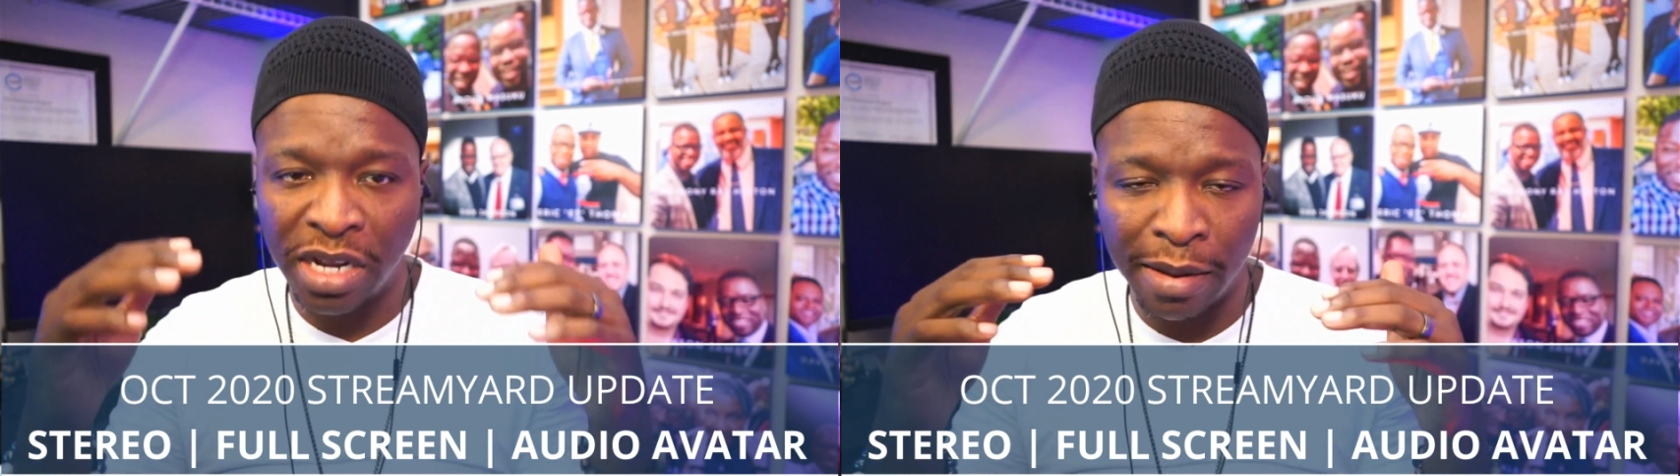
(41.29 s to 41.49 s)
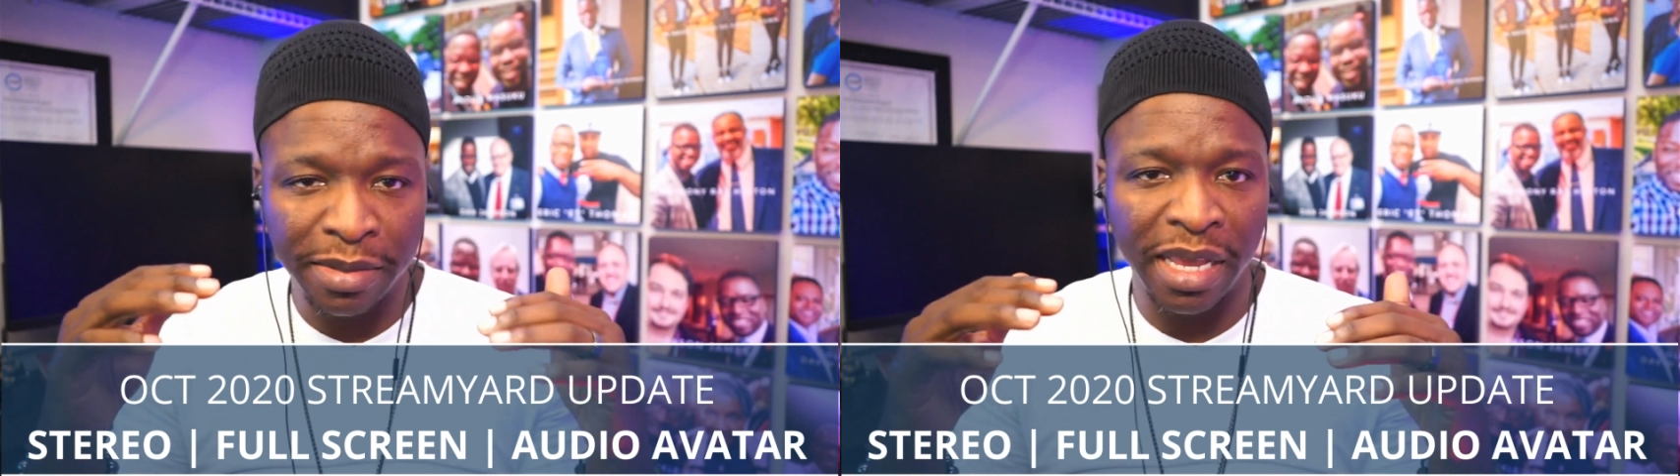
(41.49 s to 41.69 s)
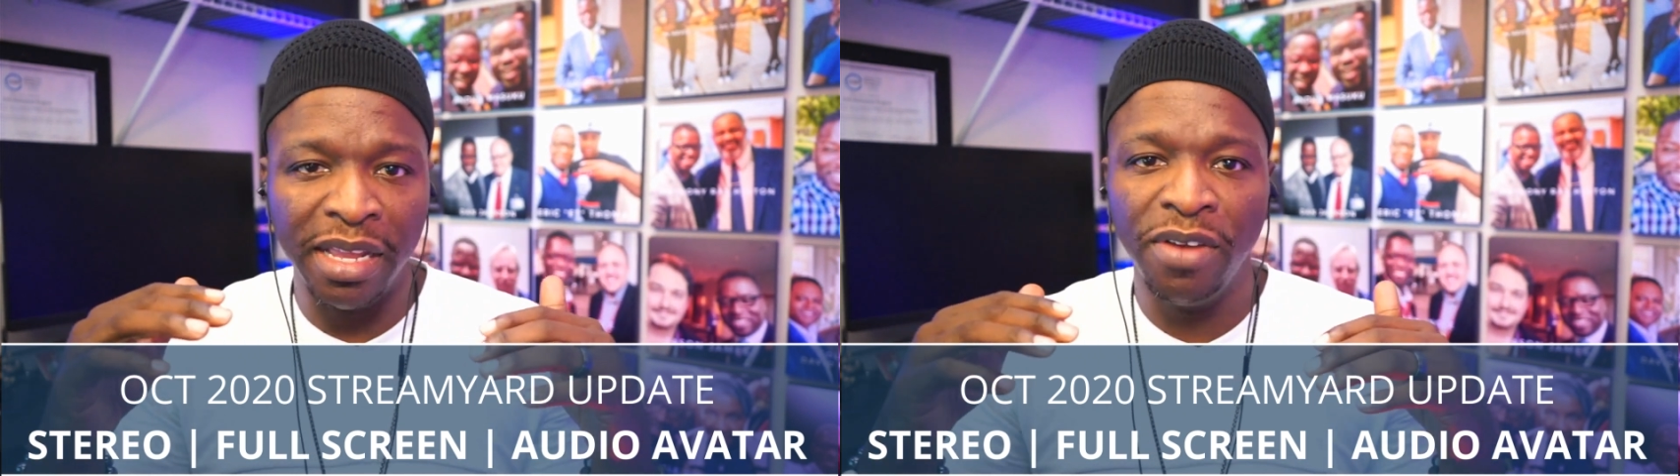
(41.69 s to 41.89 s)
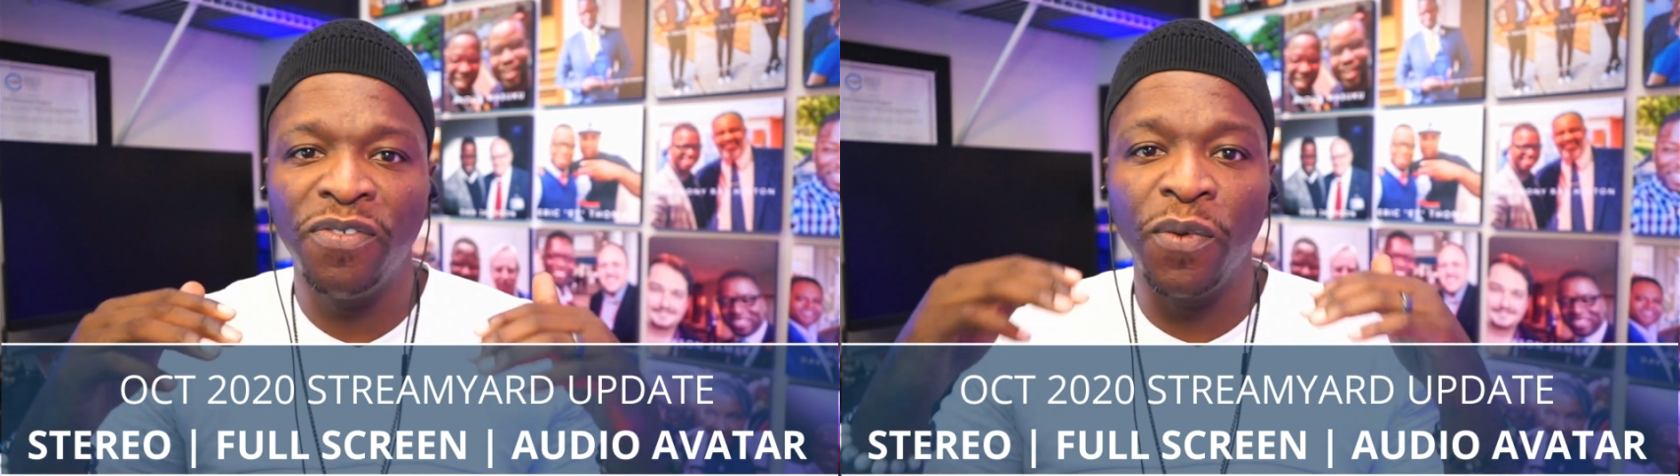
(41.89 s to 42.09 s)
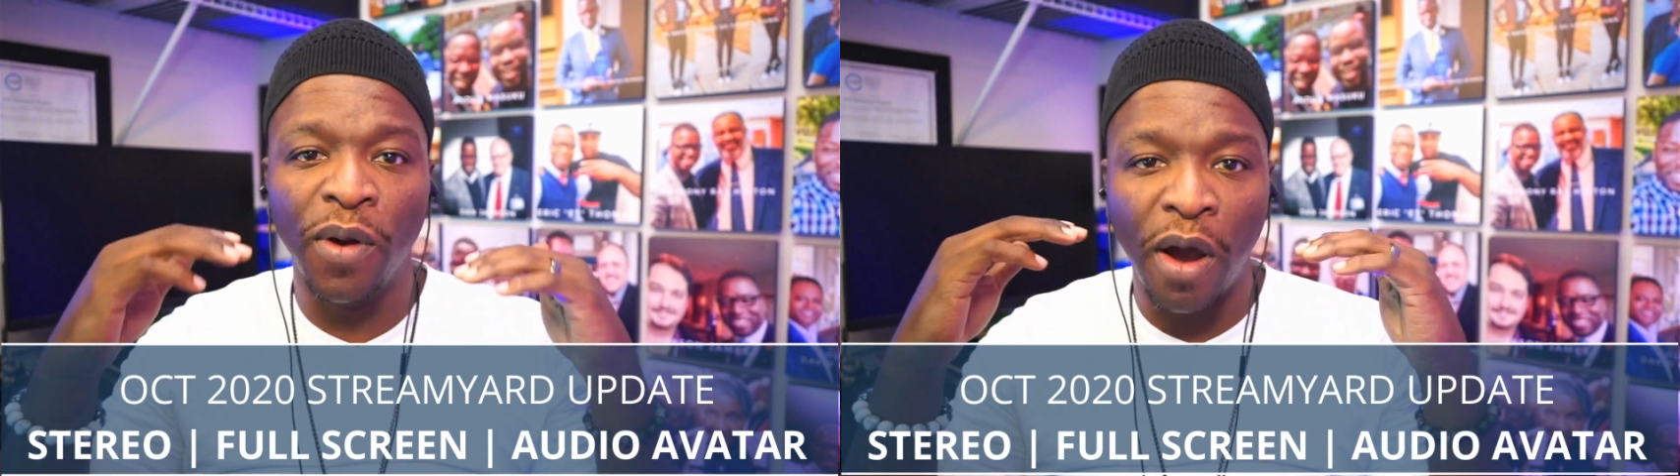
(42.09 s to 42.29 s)
update
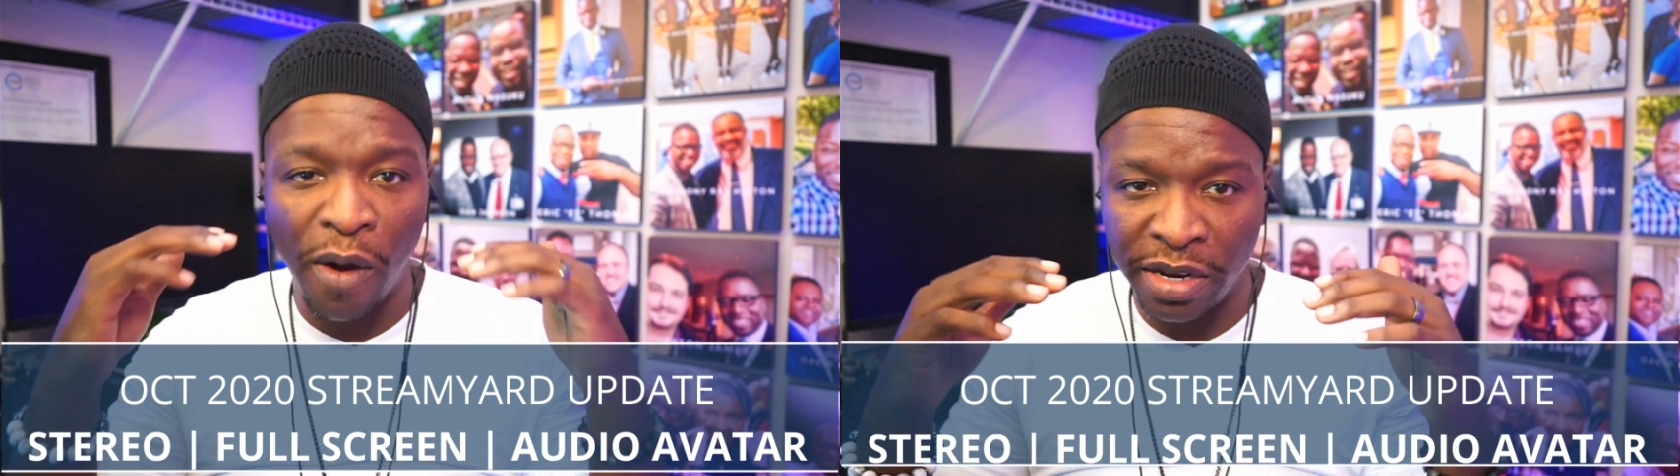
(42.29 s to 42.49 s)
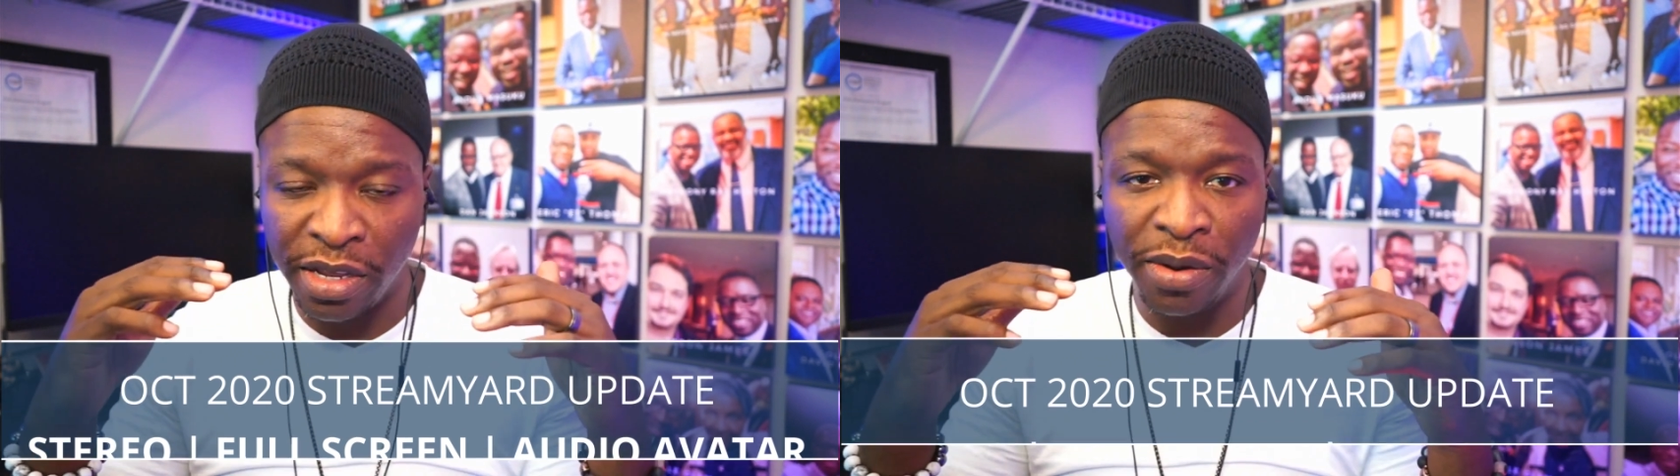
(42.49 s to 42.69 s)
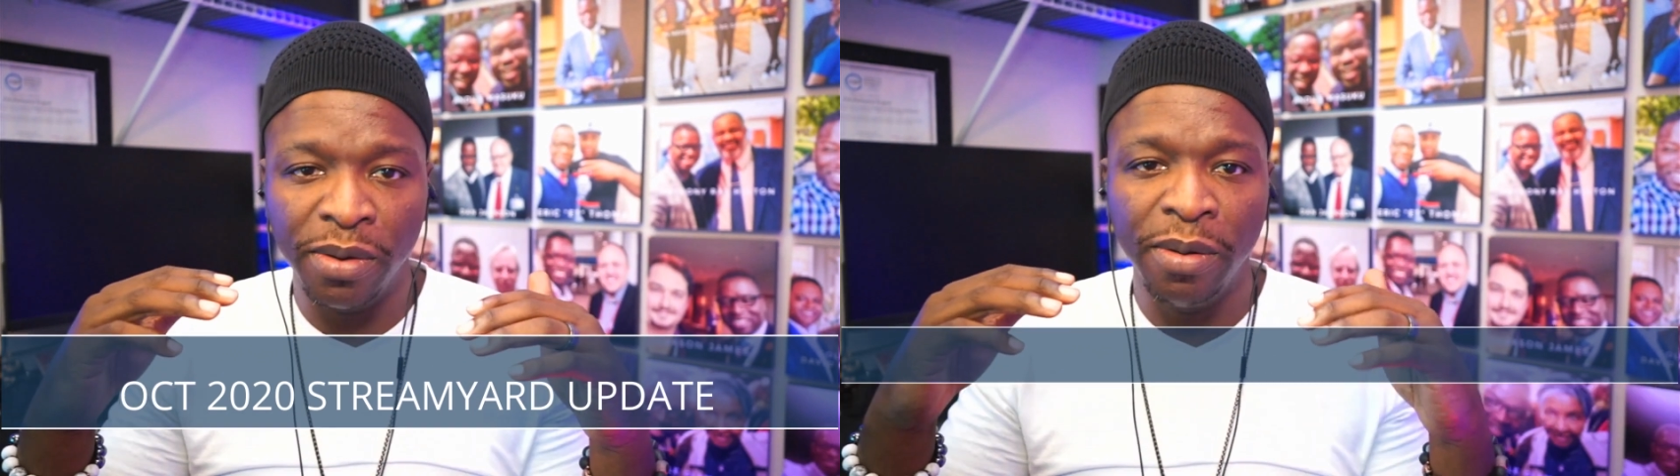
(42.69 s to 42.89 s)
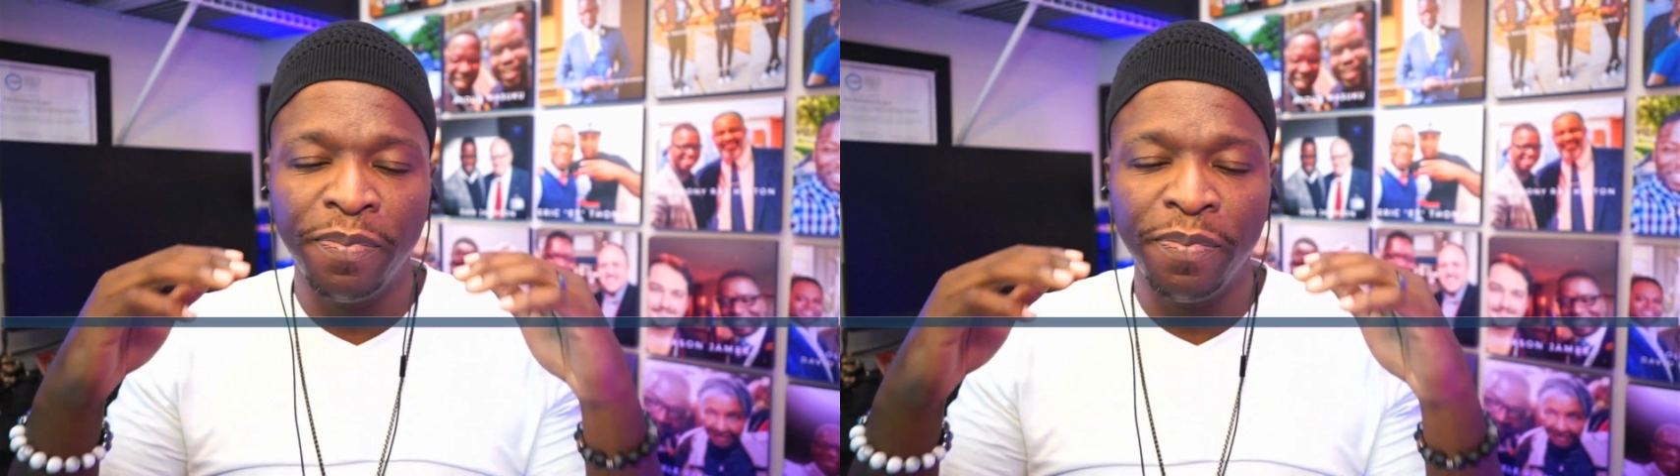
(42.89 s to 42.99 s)
for audio.